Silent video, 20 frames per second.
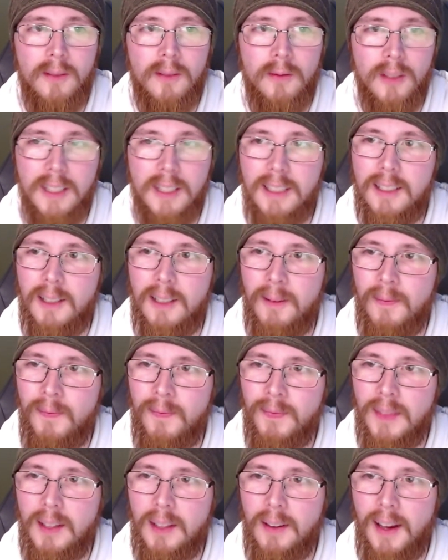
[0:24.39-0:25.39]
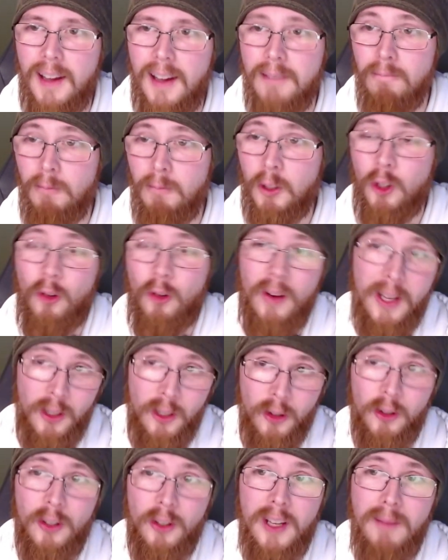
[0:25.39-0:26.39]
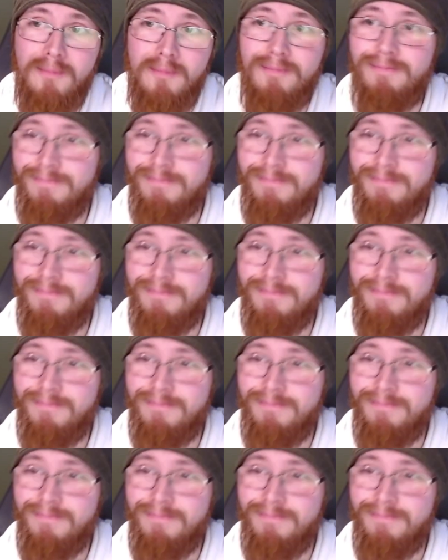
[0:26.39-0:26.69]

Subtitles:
Freak, and that's a great username,